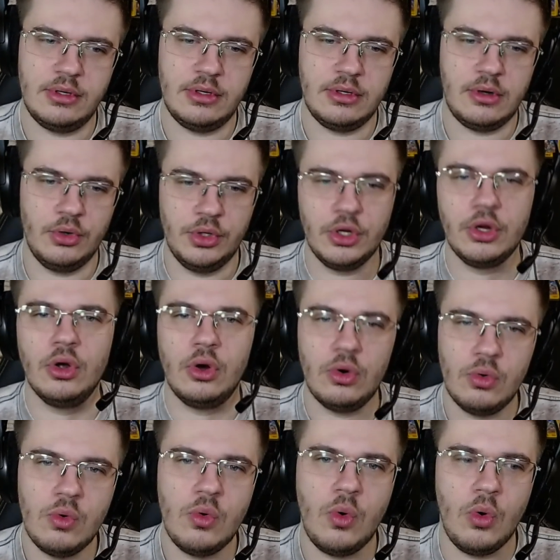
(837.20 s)
on a
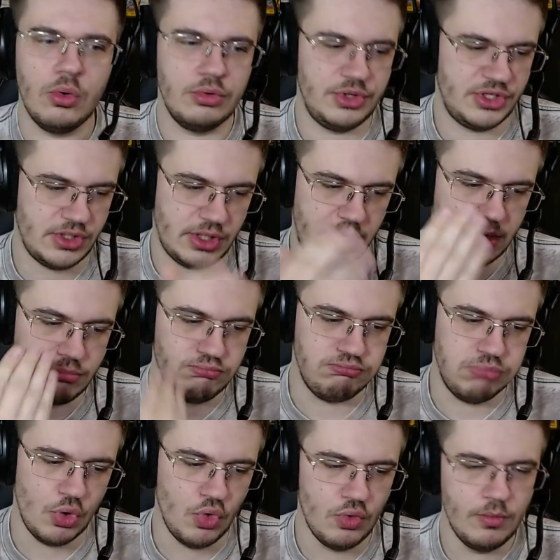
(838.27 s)
go, or is like
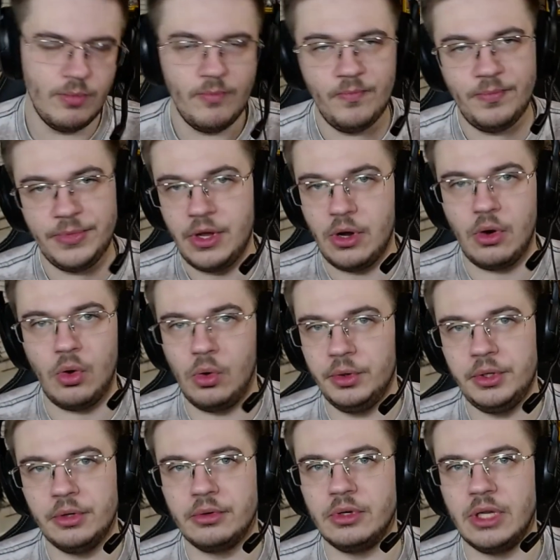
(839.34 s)
boom, all
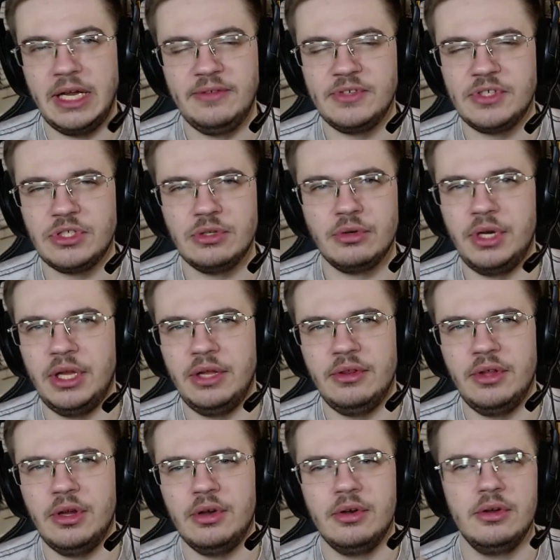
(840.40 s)
your life story in
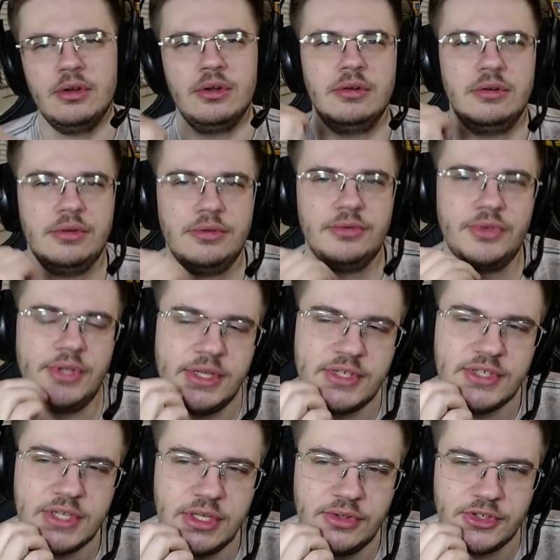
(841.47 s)
there? That's
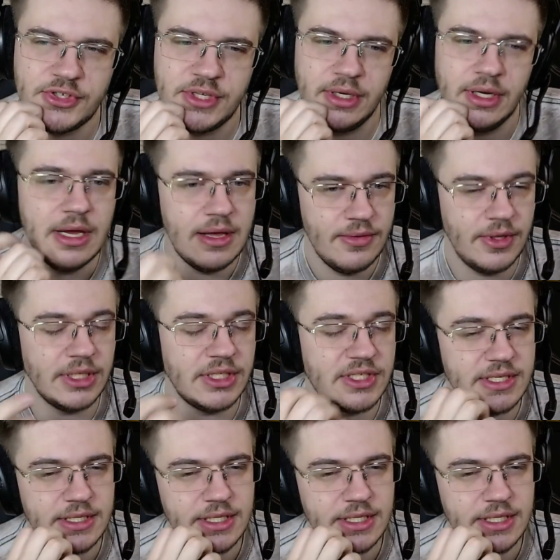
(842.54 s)
interesting. That's a